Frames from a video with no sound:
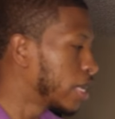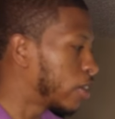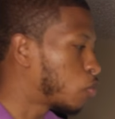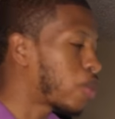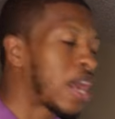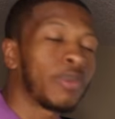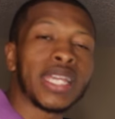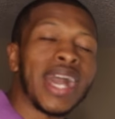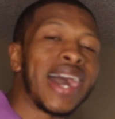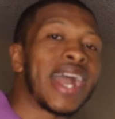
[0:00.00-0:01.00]
is probably
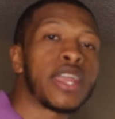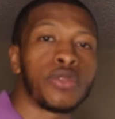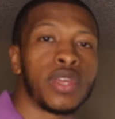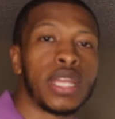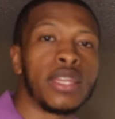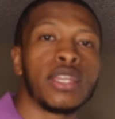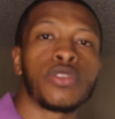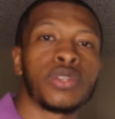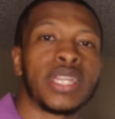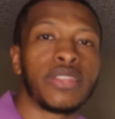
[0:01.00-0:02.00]
higher than any
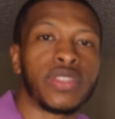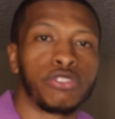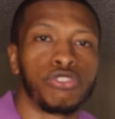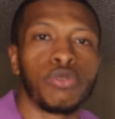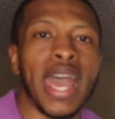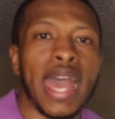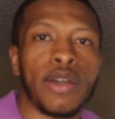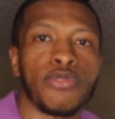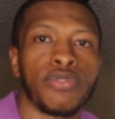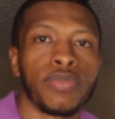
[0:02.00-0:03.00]
other debt that you
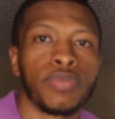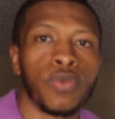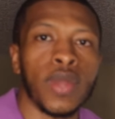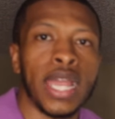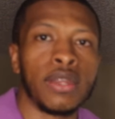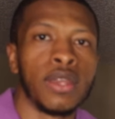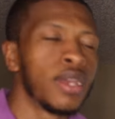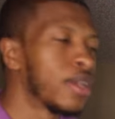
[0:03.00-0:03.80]
have, right?